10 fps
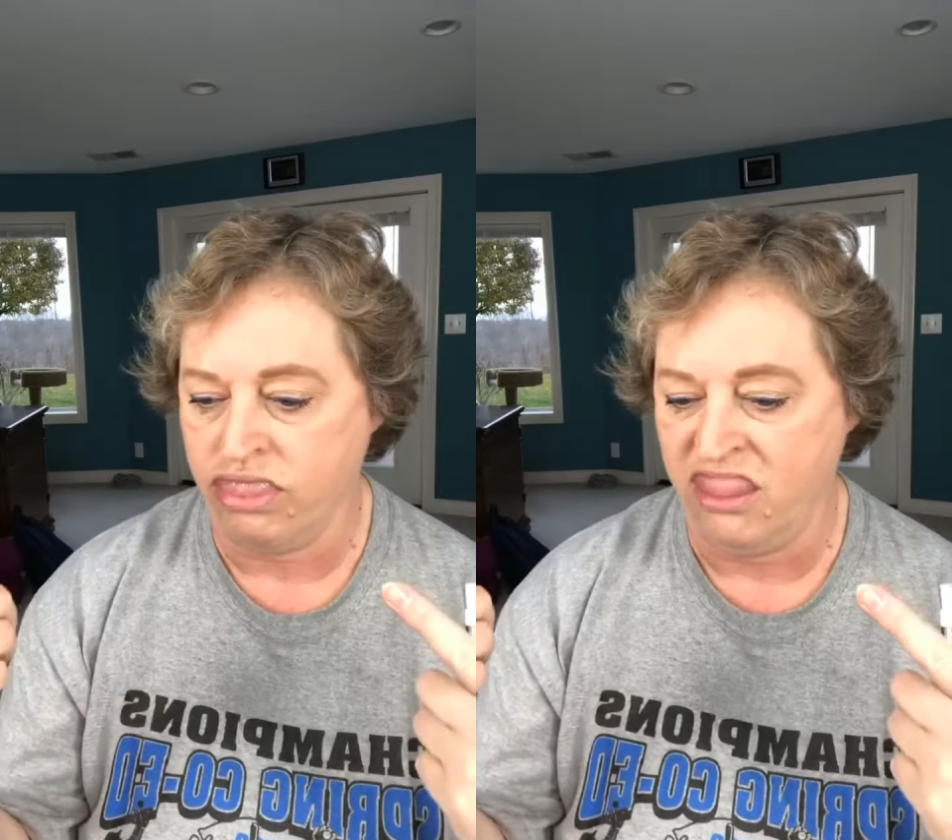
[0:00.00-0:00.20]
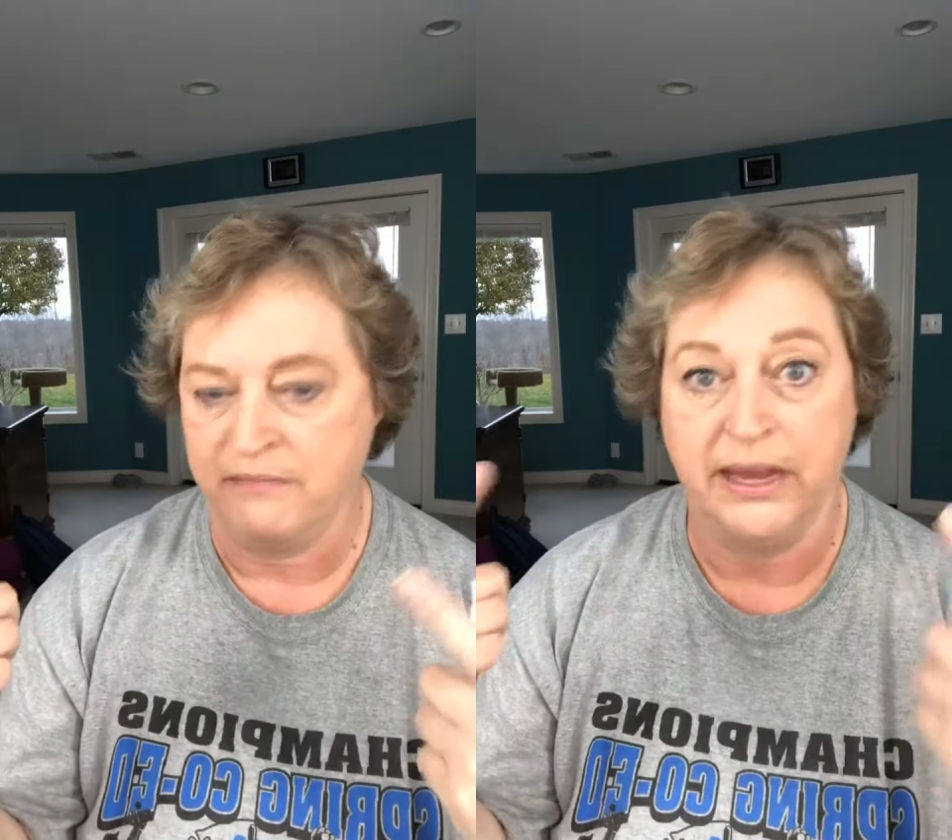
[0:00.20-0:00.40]

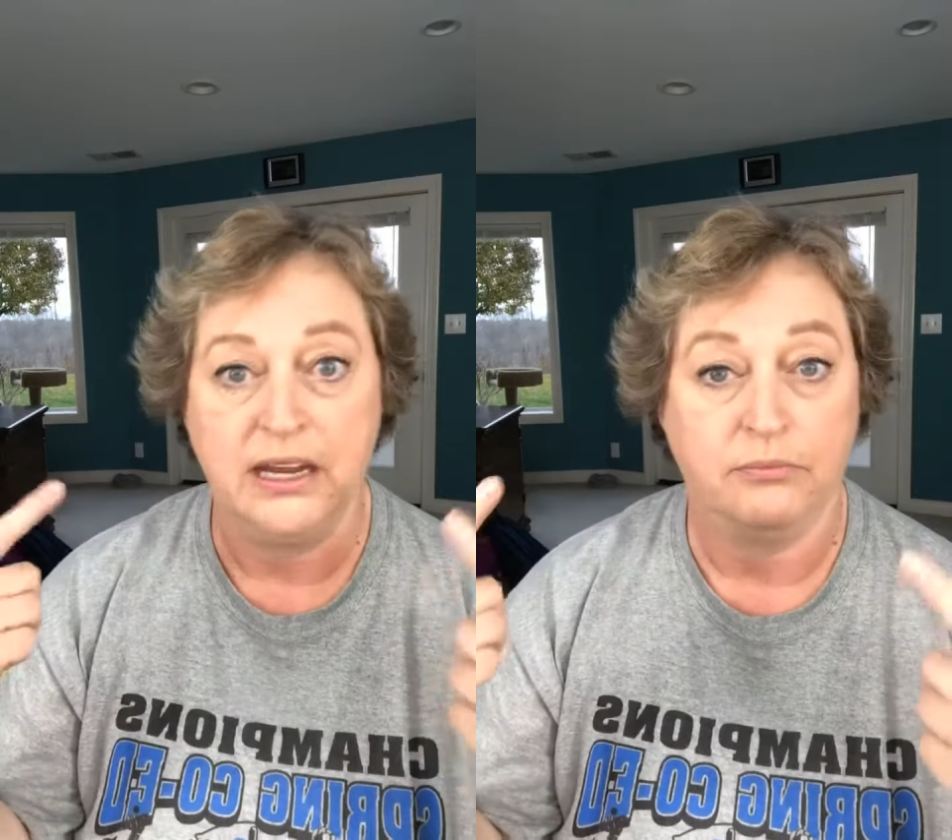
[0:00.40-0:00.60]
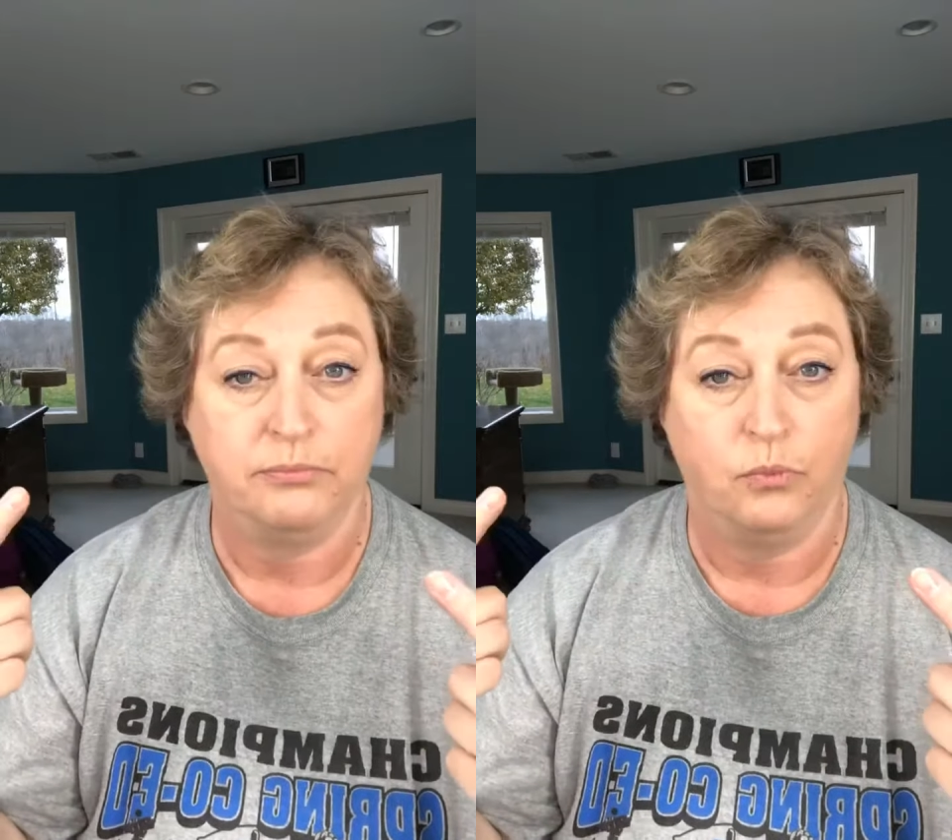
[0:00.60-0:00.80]

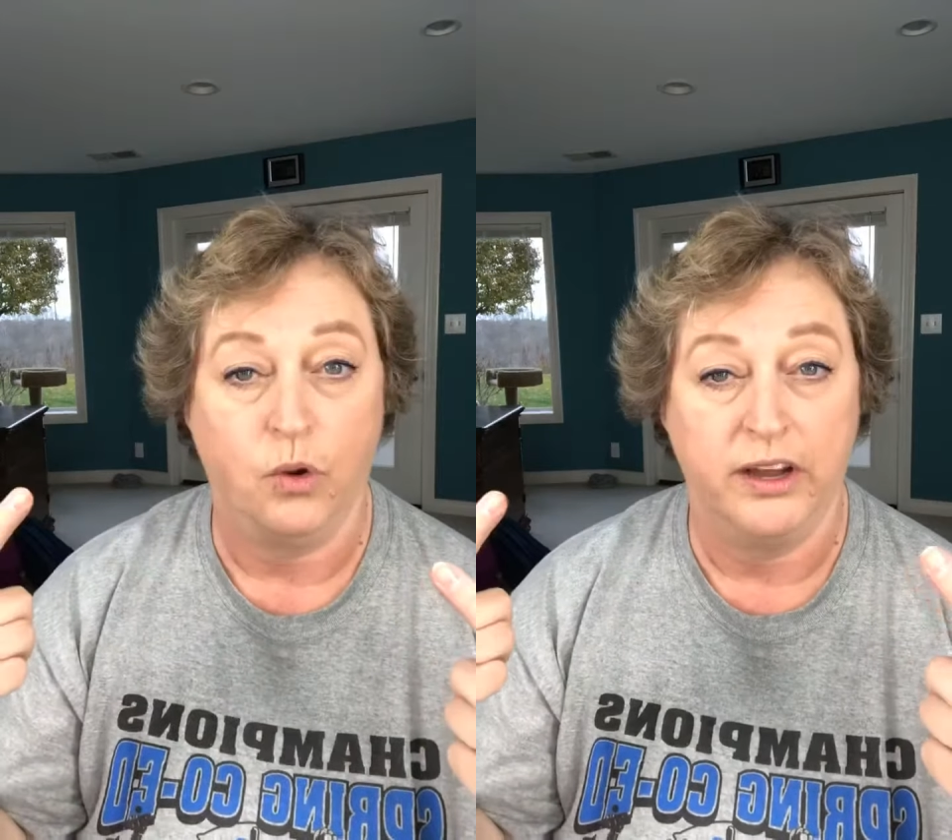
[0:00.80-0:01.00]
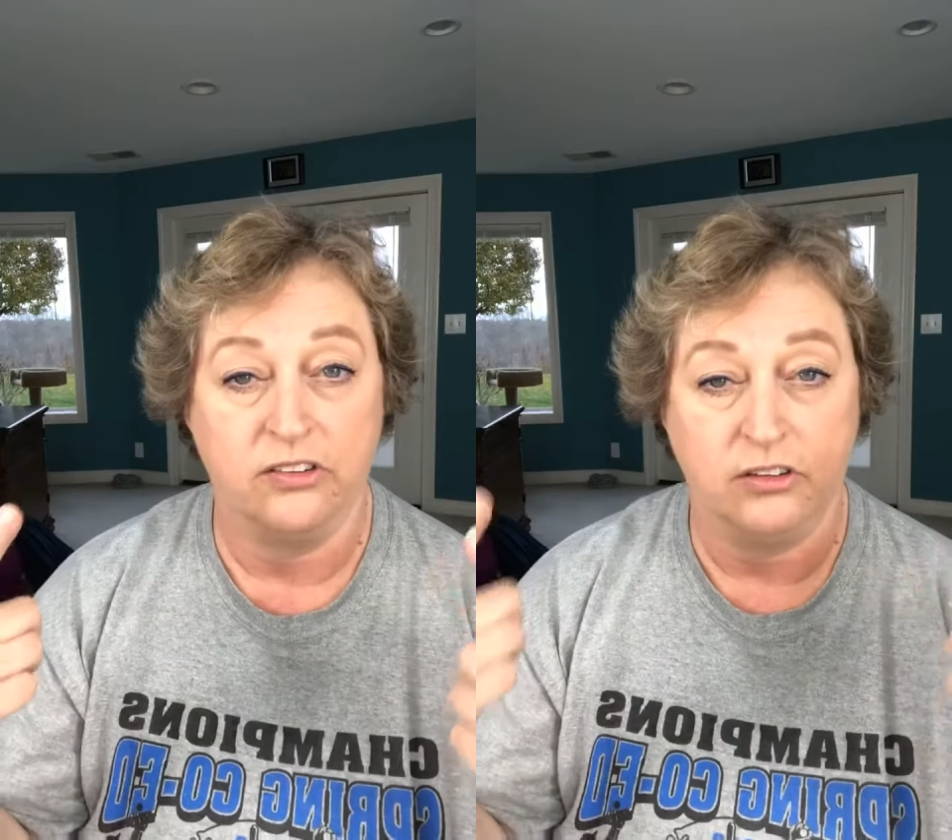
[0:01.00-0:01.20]
makeup
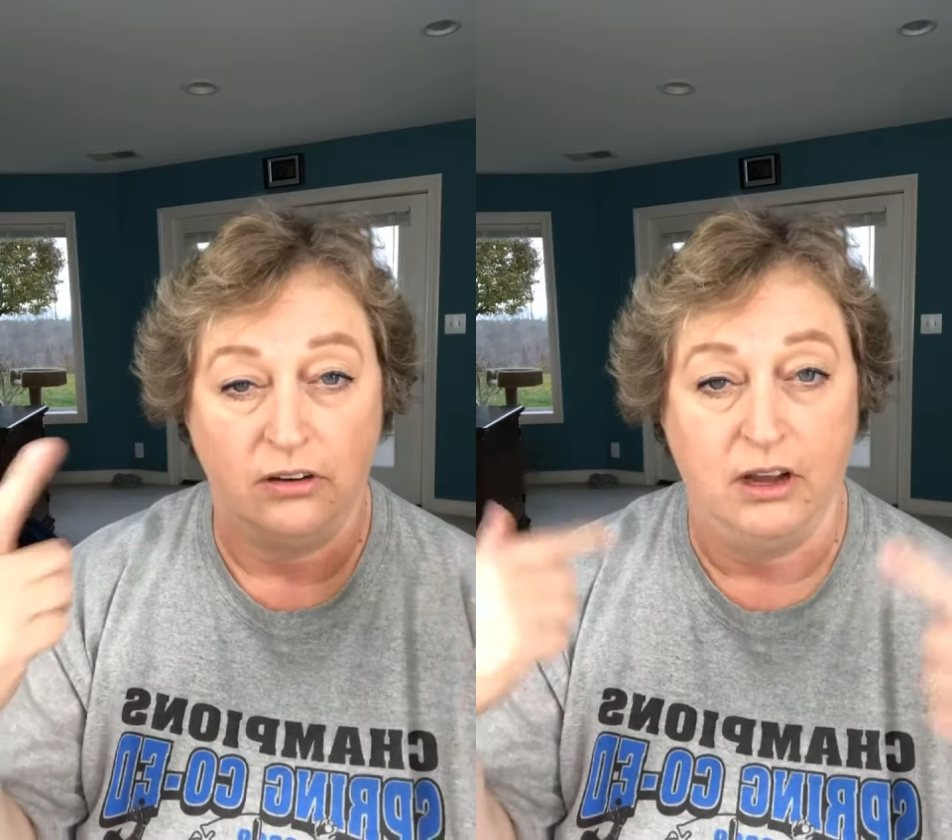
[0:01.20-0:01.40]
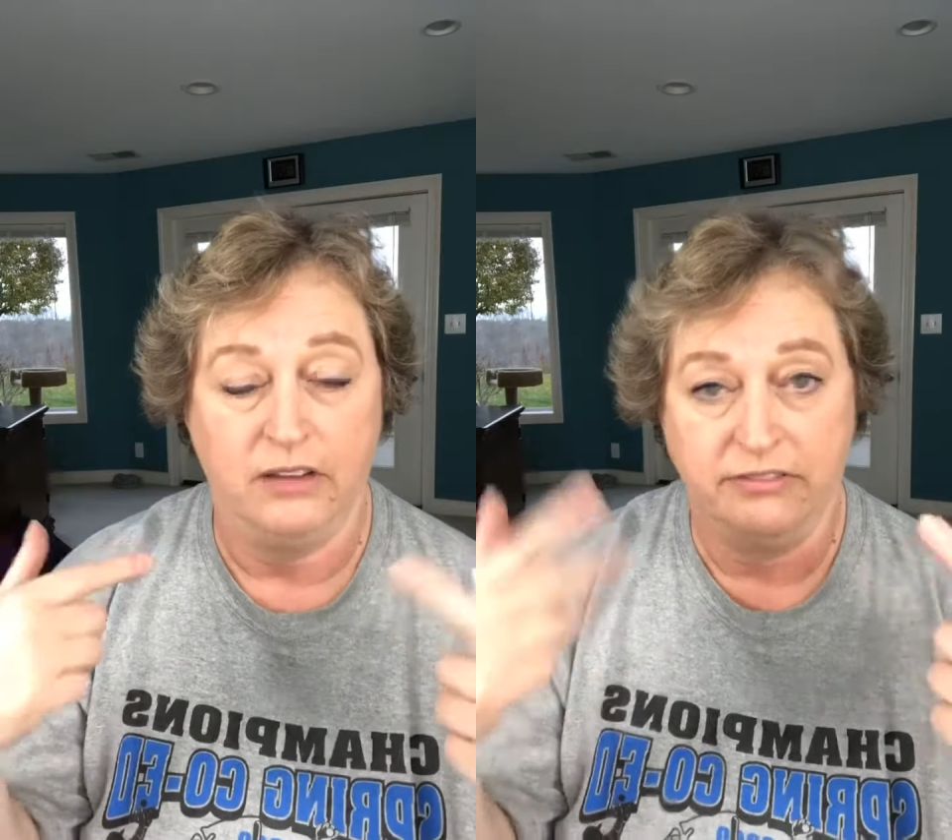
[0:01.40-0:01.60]
wash
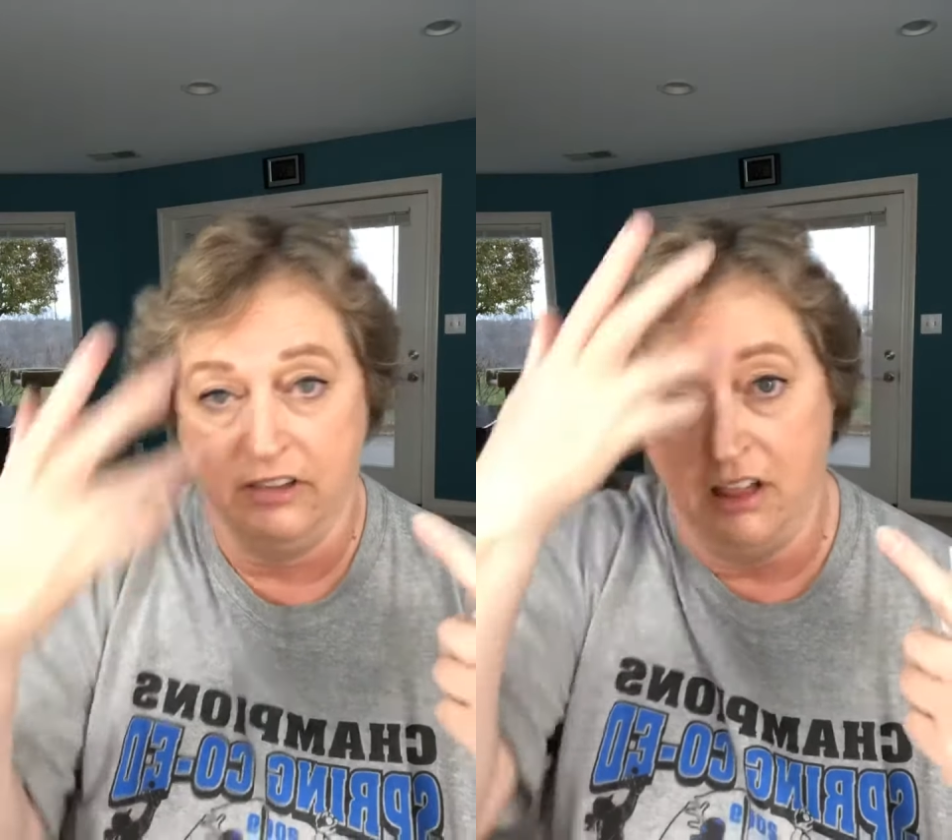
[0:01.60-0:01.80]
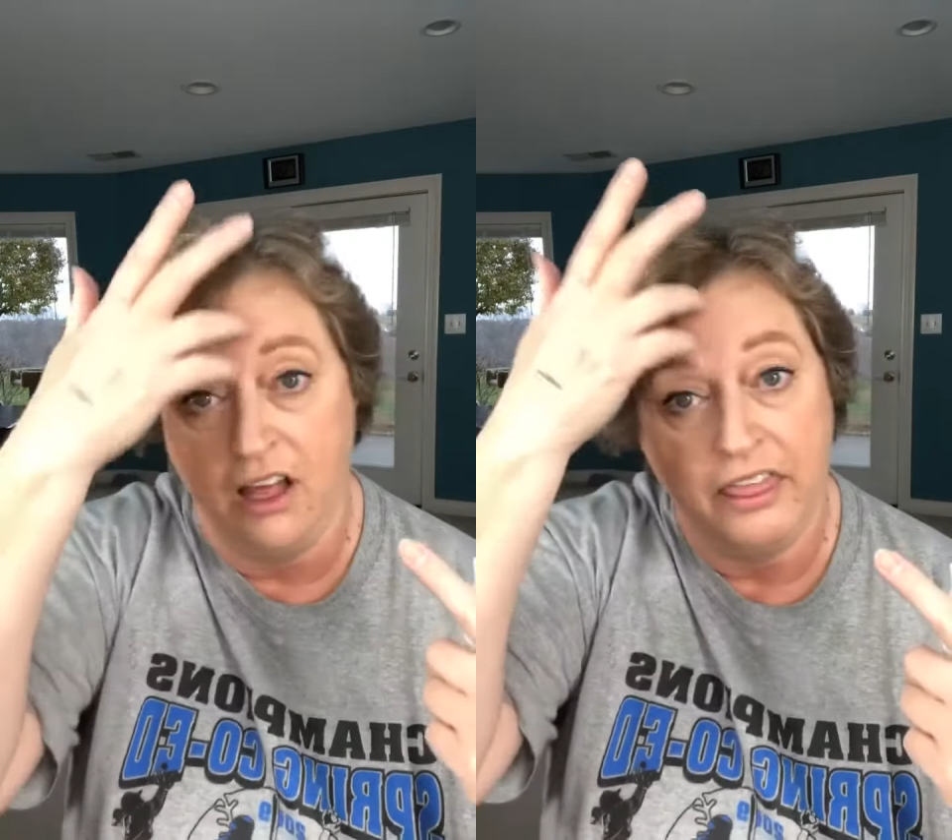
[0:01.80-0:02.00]
off
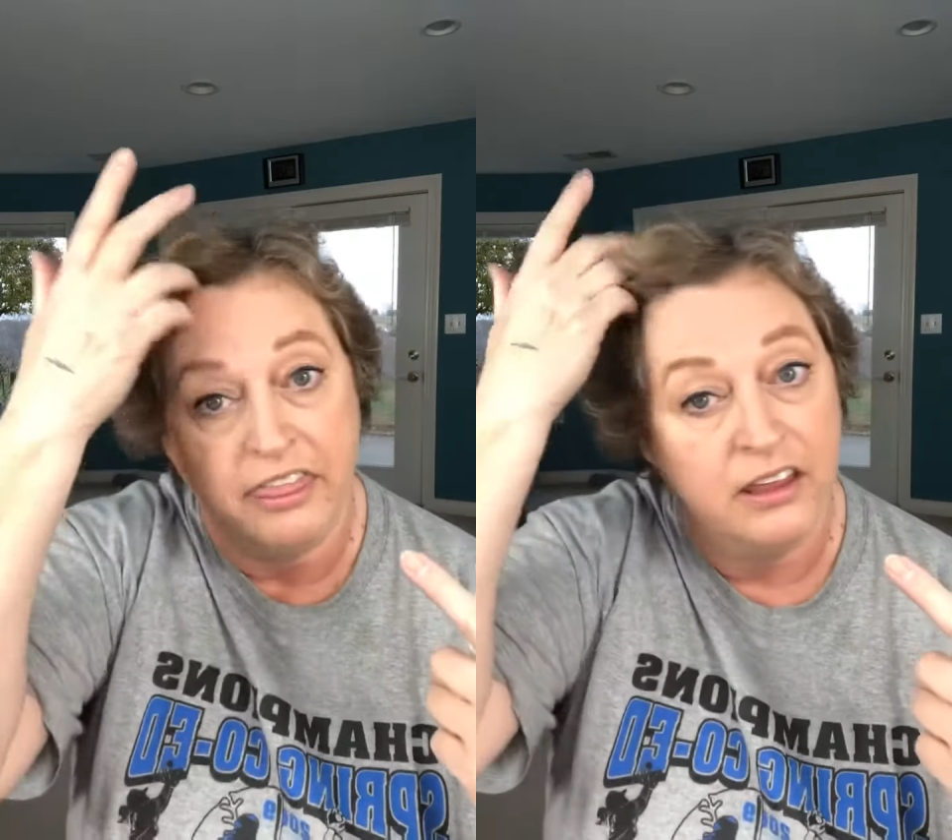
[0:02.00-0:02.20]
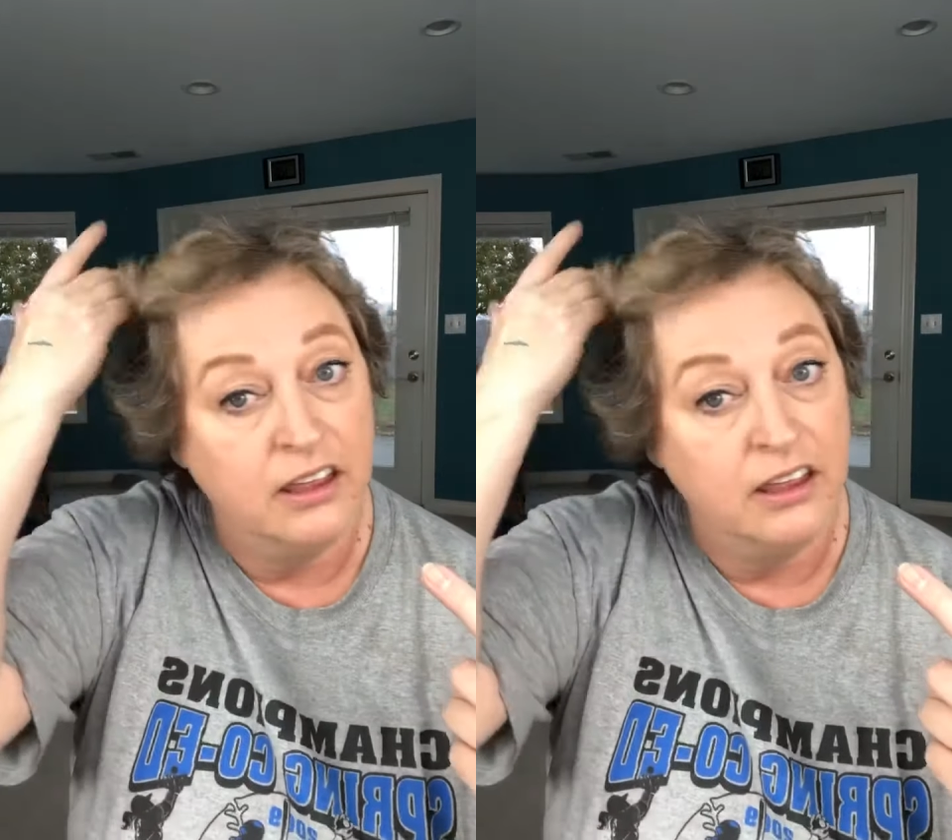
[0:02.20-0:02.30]
cloth.